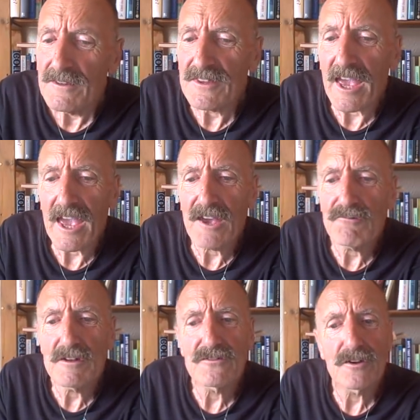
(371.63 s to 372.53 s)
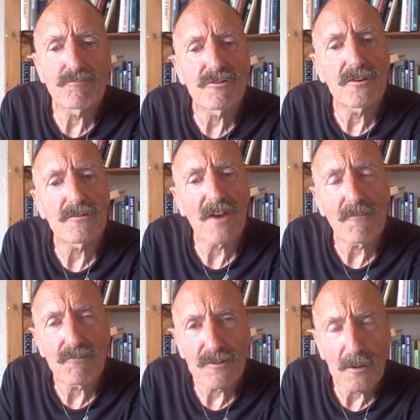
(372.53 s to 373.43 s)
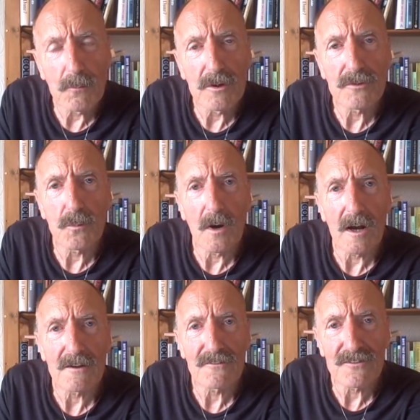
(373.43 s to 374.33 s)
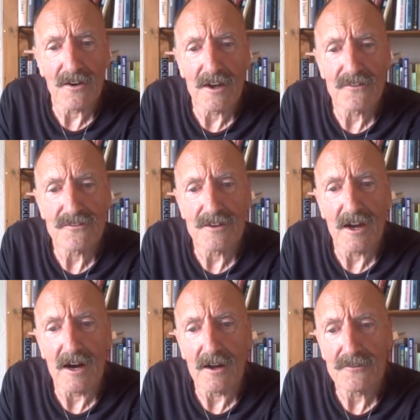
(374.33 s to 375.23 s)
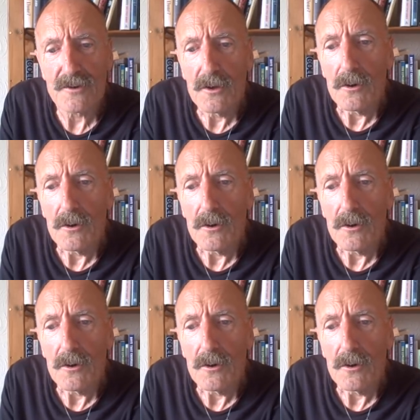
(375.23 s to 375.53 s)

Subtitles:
The Aryans had produced everything worthwhile in science and art,